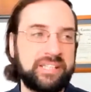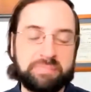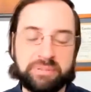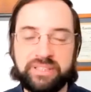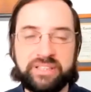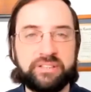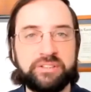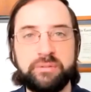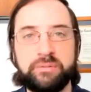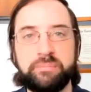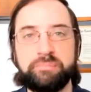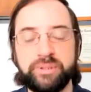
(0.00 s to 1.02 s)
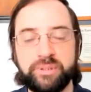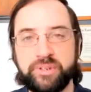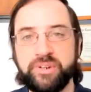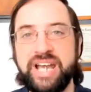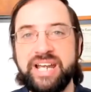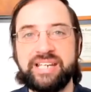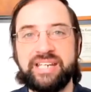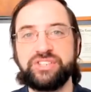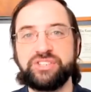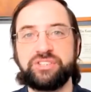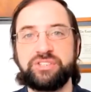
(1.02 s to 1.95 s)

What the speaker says: It's a political bureaucratic